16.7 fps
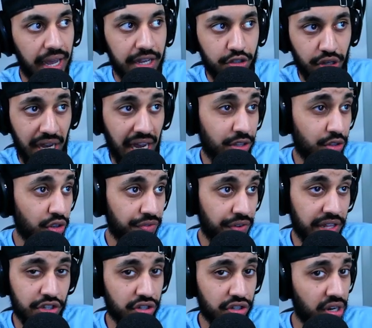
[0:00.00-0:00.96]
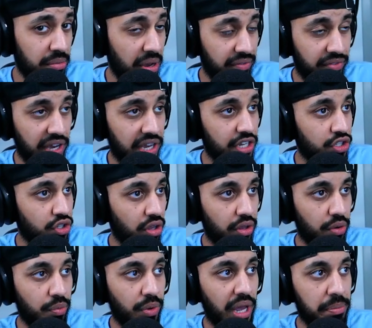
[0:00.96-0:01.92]
So I do think this is going to be a very
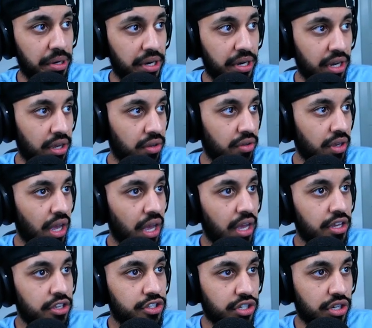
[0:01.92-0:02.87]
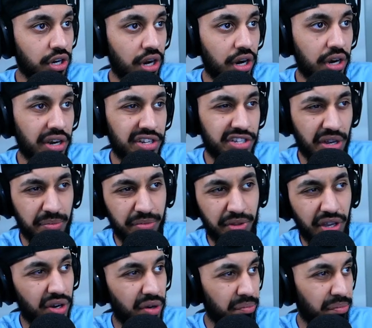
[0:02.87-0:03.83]
solid weapon now. Scar is up
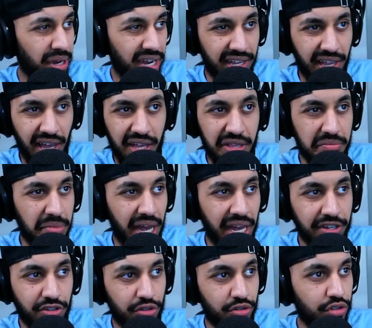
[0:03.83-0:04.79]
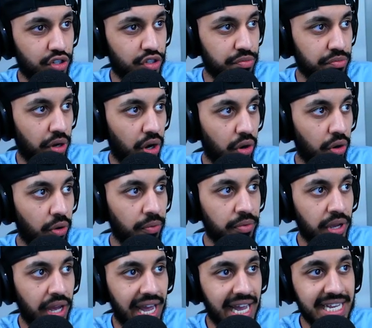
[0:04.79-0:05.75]
there, but again the mags are too small.
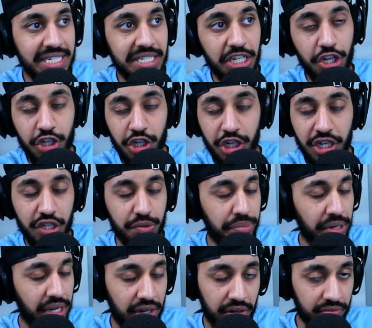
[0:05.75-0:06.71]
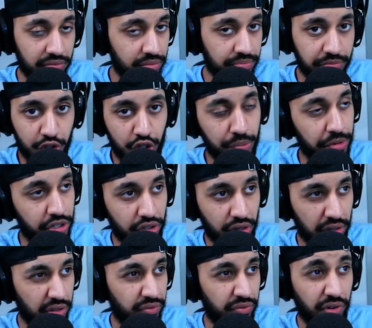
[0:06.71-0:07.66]
STG's been super
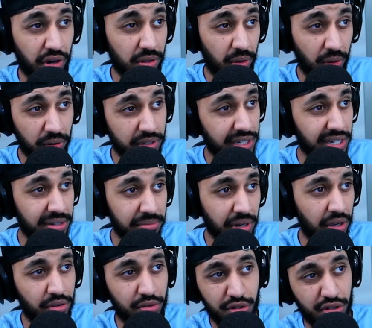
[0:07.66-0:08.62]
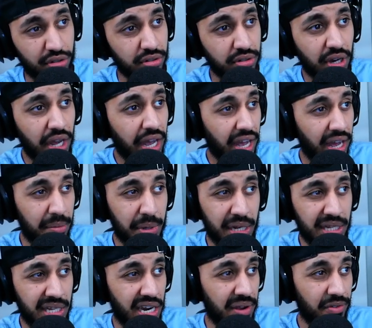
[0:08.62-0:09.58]
solid for a long time now, so I
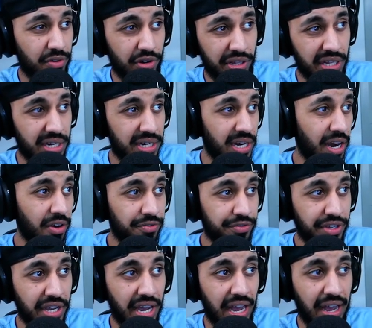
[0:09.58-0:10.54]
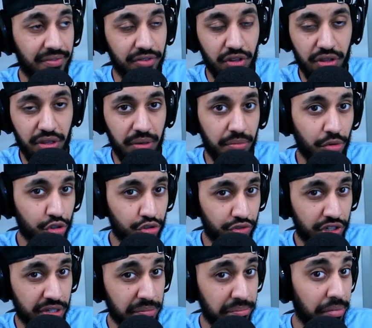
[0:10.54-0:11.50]
mean they never really nerfed it after the most
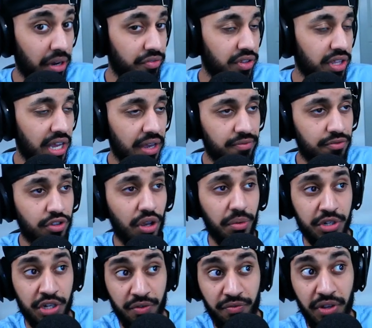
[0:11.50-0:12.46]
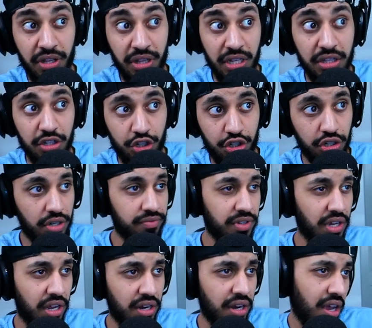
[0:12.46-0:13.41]
recent buff they gave to it, which I feel like they should have
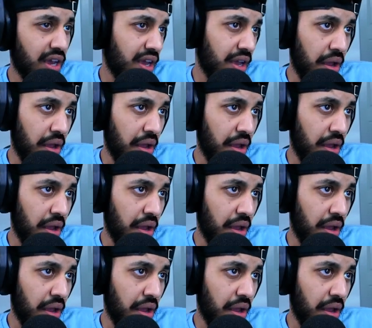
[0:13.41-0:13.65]
done.